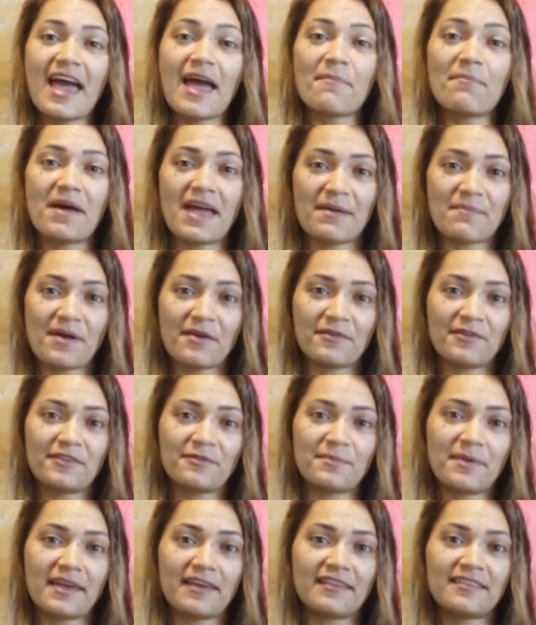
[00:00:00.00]
and pay my
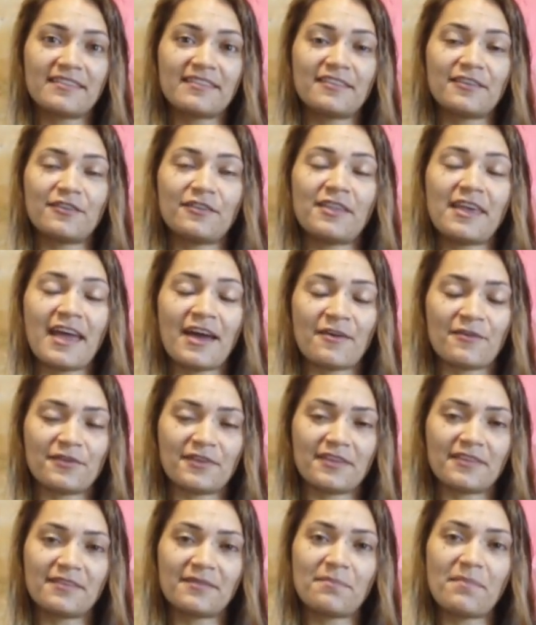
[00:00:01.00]
respects to the
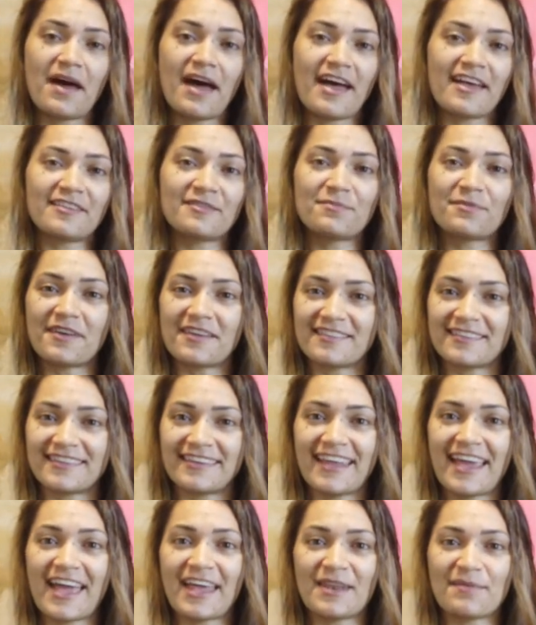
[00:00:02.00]
elders, past,
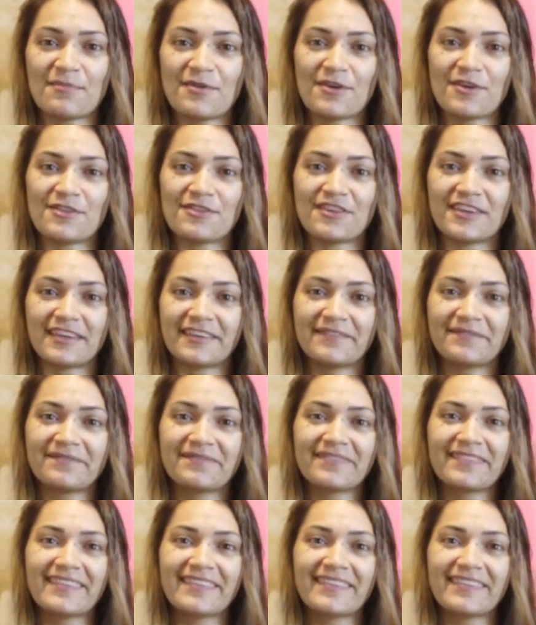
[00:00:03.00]
present, and emerging.